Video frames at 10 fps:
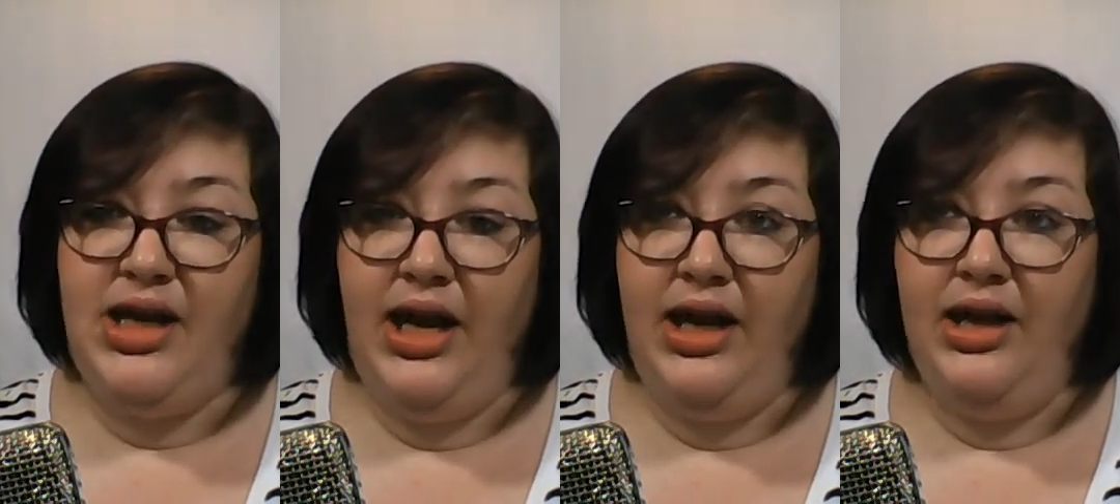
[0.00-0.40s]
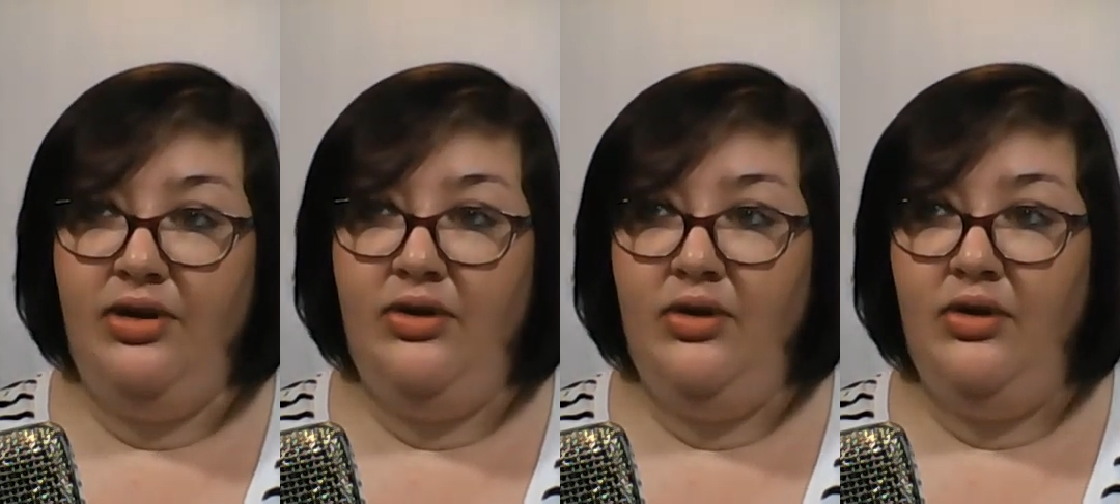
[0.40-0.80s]

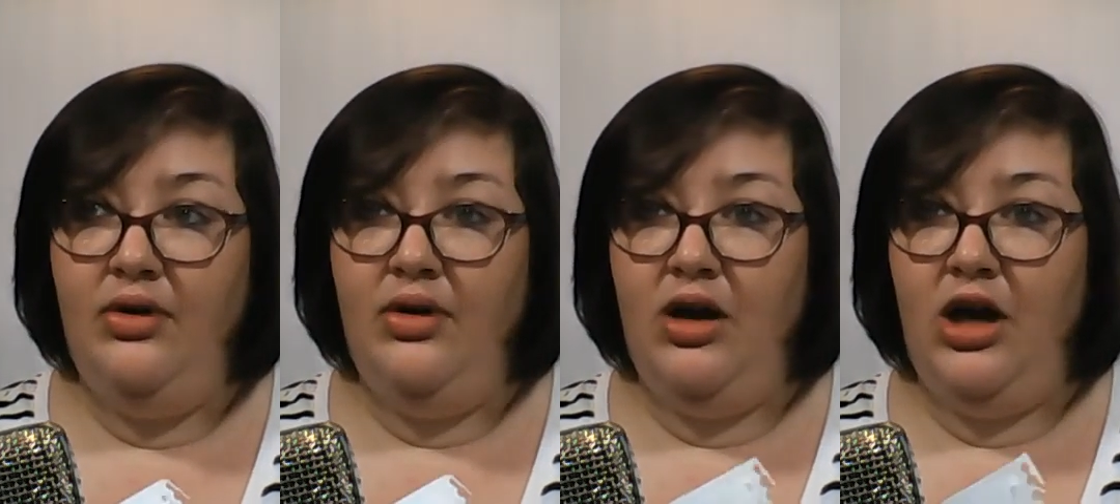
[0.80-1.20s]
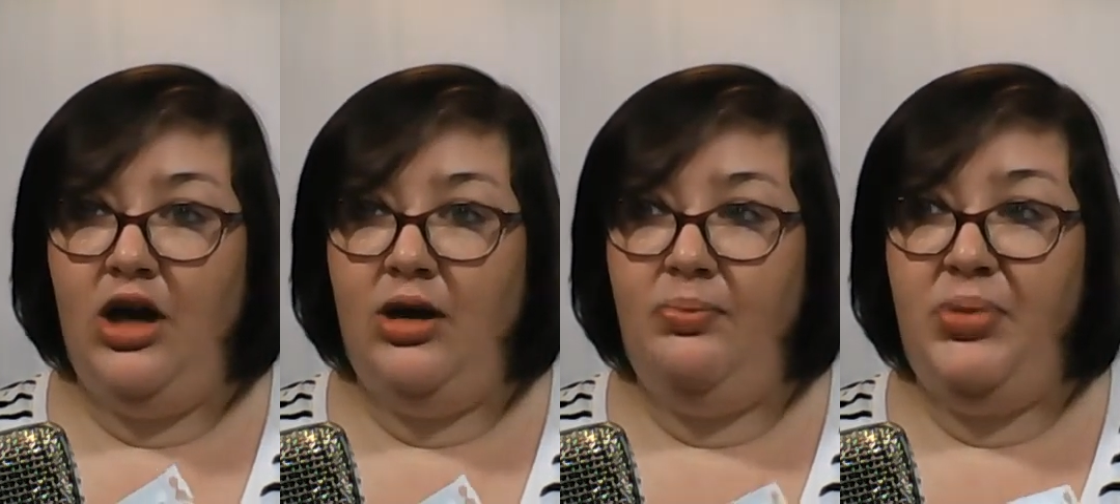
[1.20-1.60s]
and
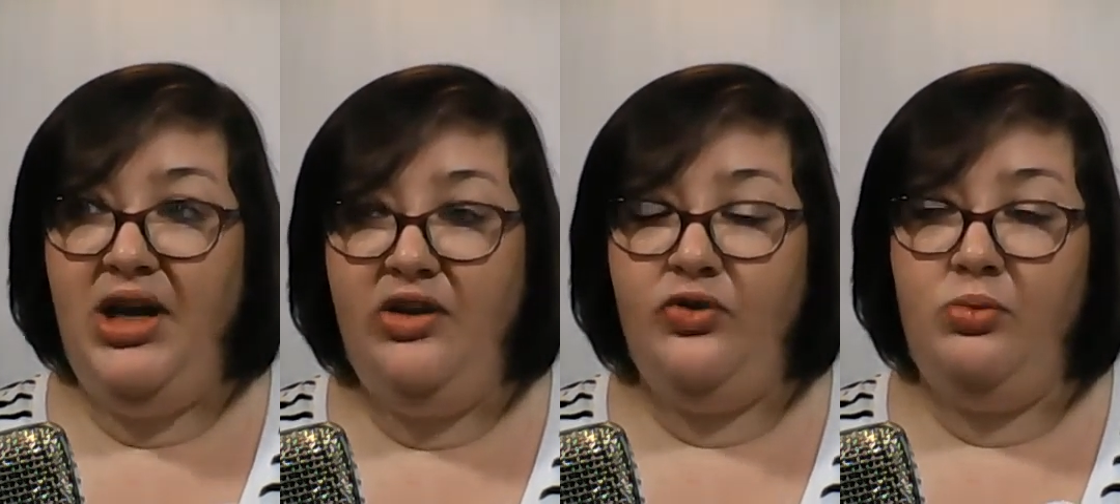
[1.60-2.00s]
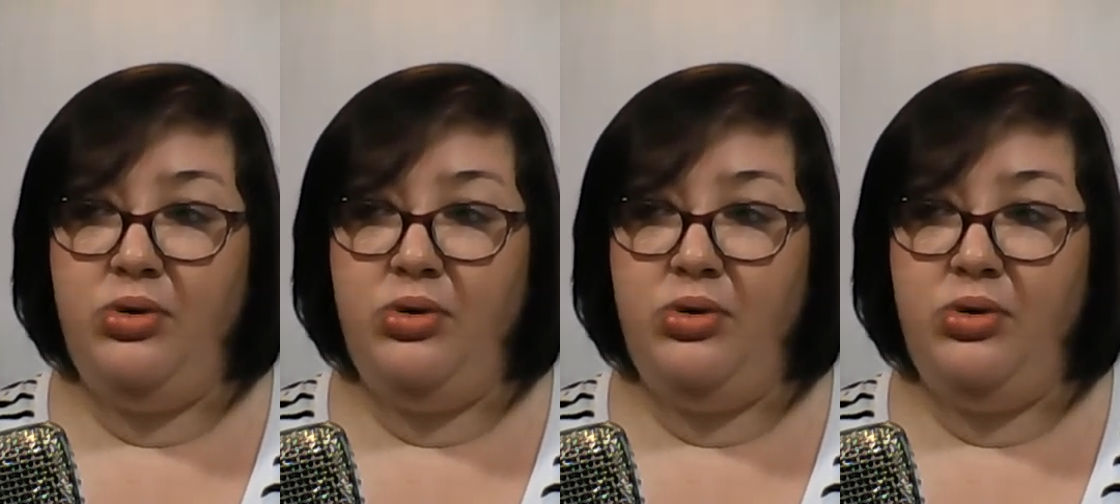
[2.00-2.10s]
um, peaceful